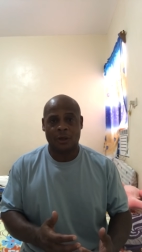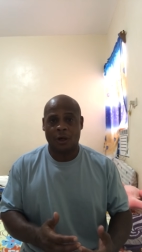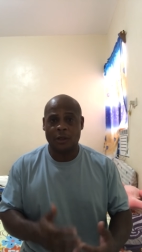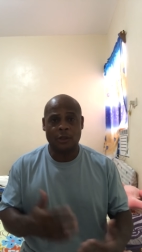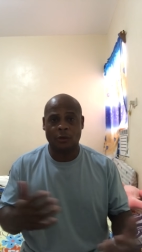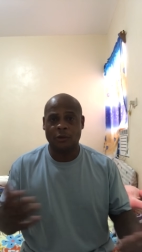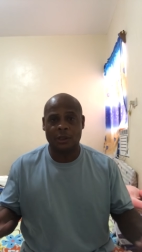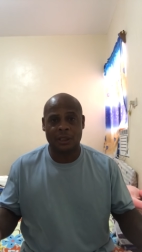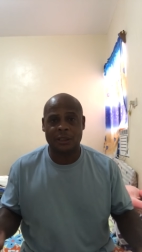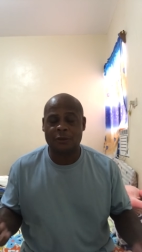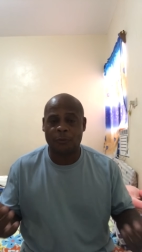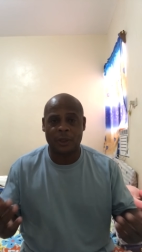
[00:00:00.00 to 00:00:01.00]
or you're on your
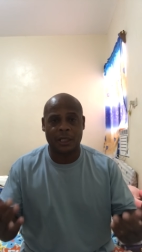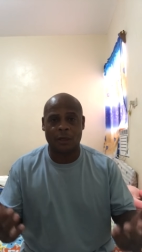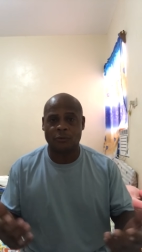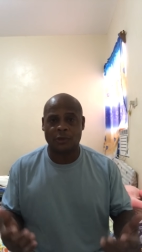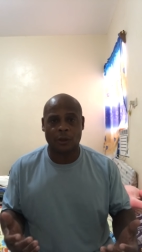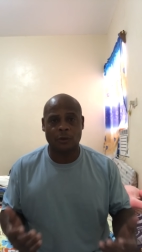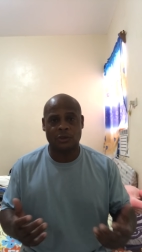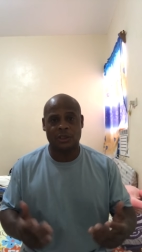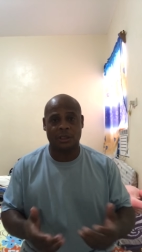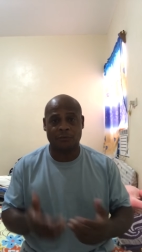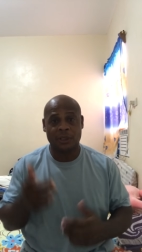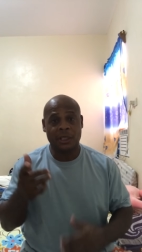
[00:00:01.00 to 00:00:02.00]
lunch break on third
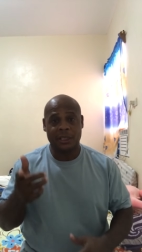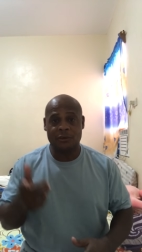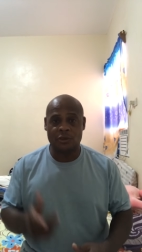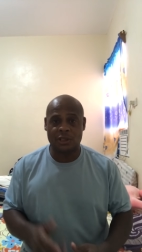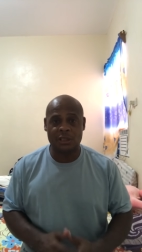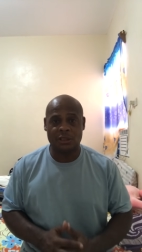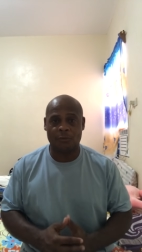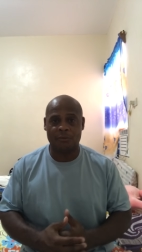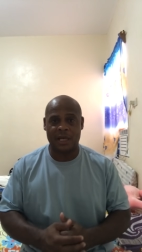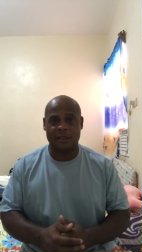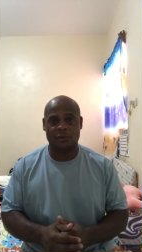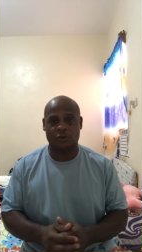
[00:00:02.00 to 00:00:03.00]
shift, and you see
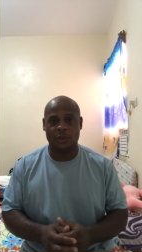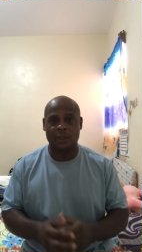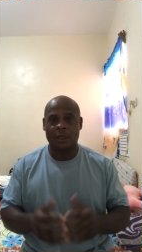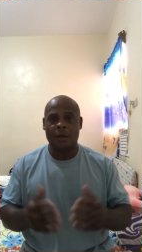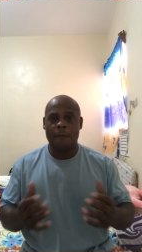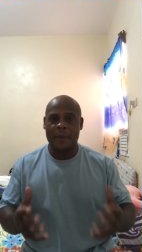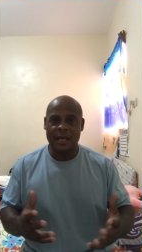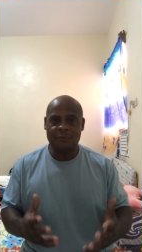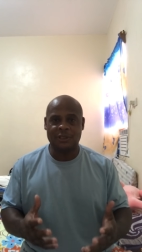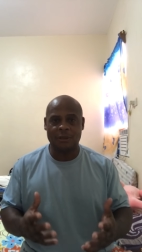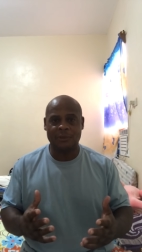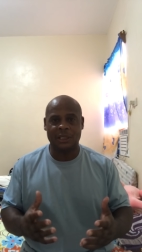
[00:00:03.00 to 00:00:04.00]
somebody in the street, bam,
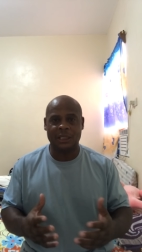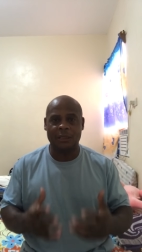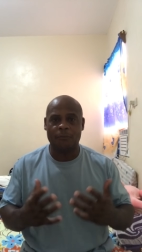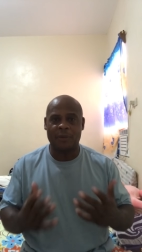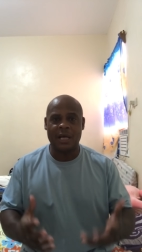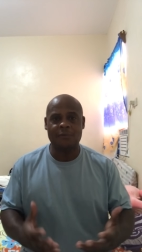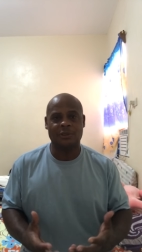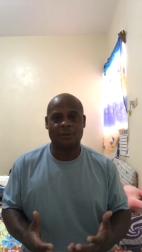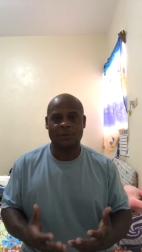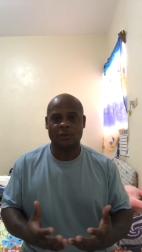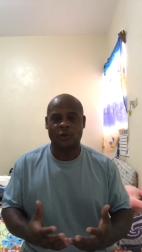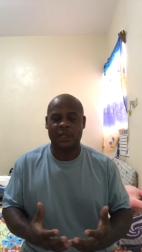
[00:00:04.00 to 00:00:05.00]
something to eat, bam,
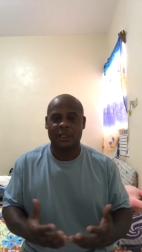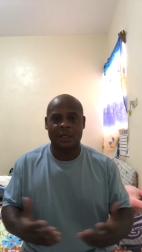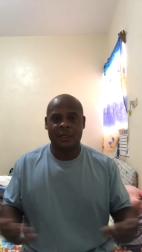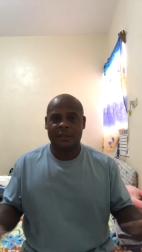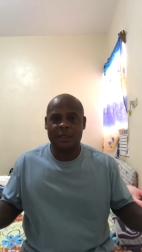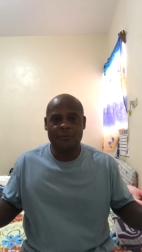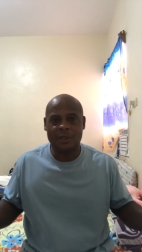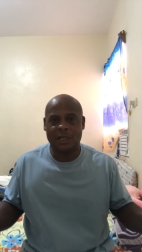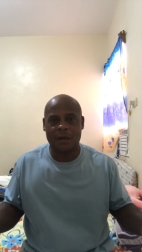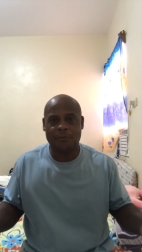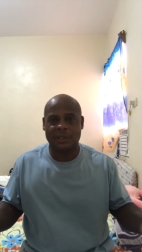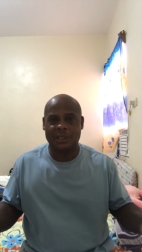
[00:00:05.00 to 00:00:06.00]
something to drink, give them a
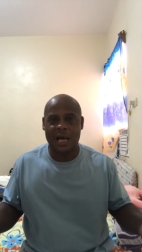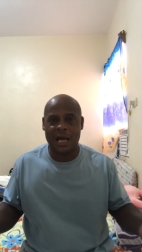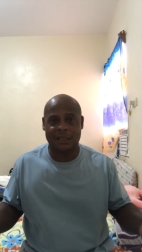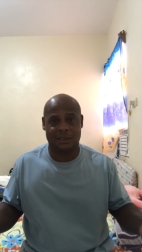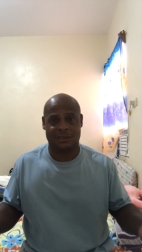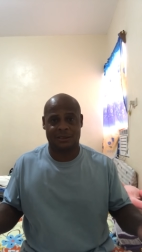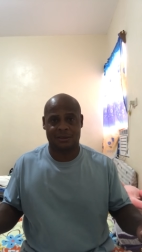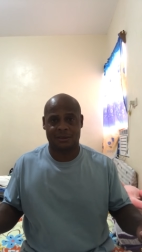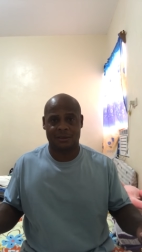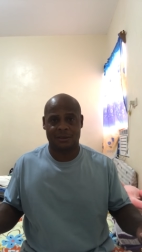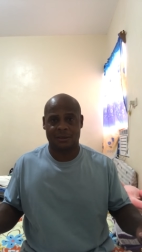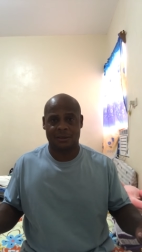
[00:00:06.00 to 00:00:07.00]
couple of dollars.
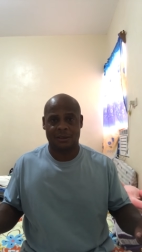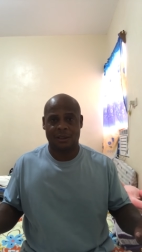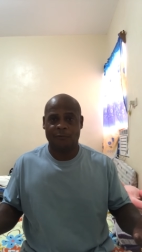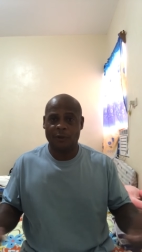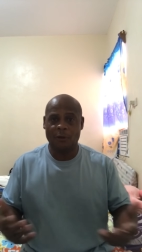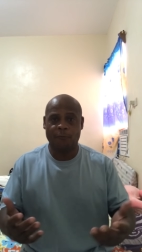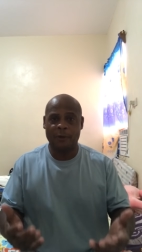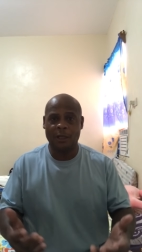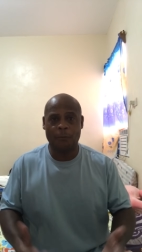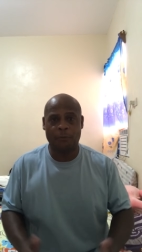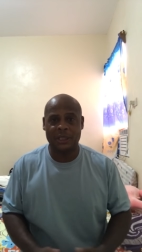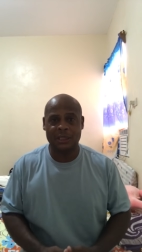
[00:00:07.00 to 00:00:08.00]
If you're in the
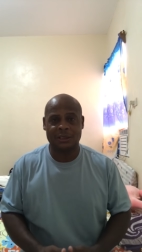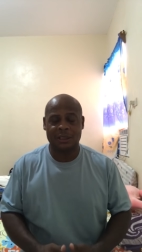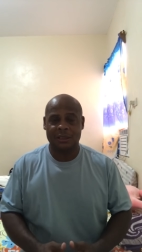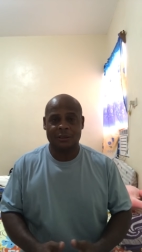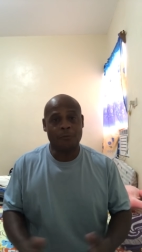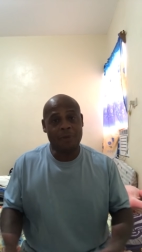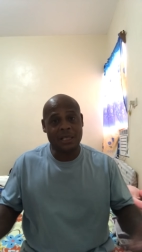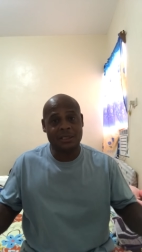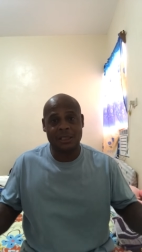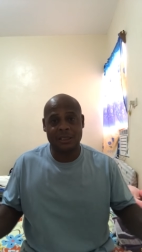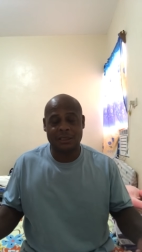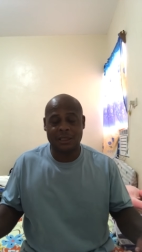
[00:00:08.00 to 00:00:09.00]
Philippines, it's about
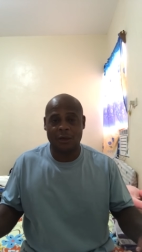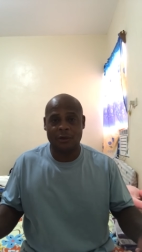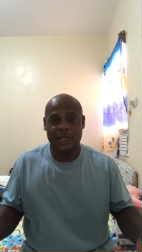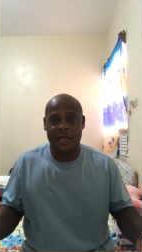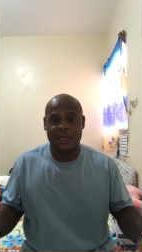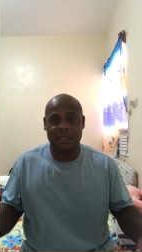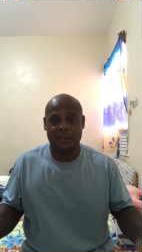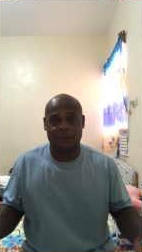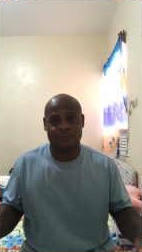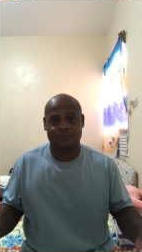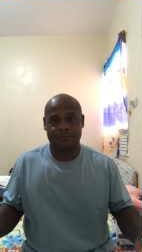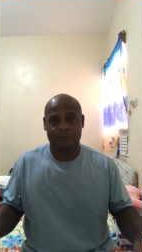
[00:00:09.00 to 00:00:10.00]
10.30 a.m.